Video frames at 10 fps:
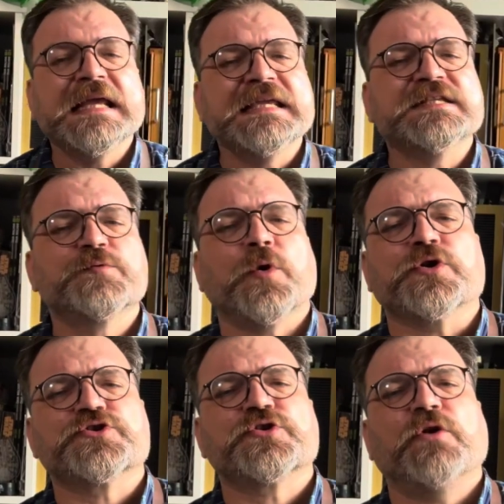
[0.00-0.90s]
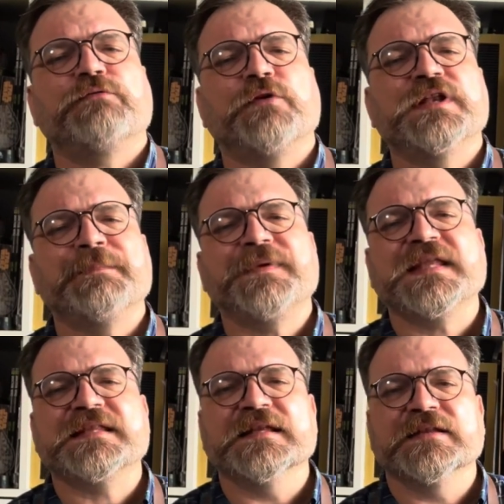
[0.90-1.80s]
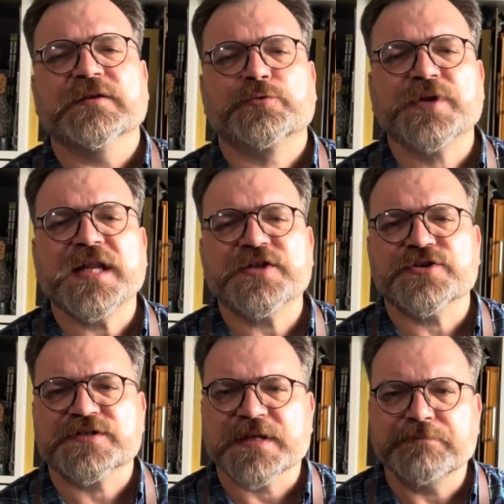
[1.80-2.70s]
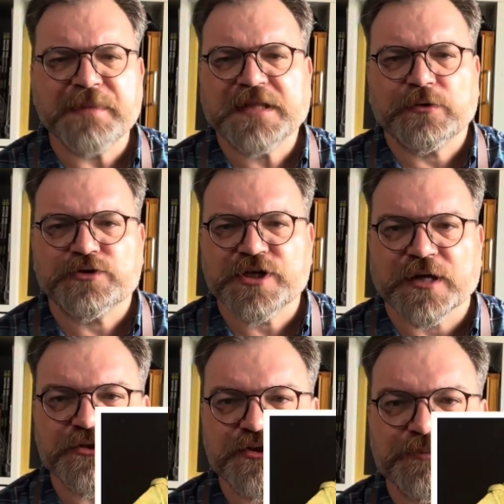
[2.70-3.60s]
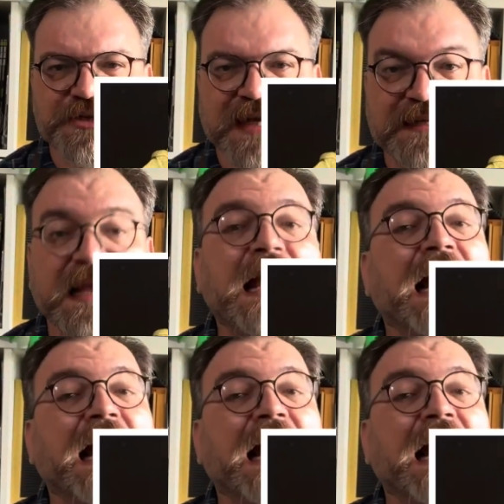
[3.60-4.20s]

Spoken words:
His works often depicted religious and mythological subjects,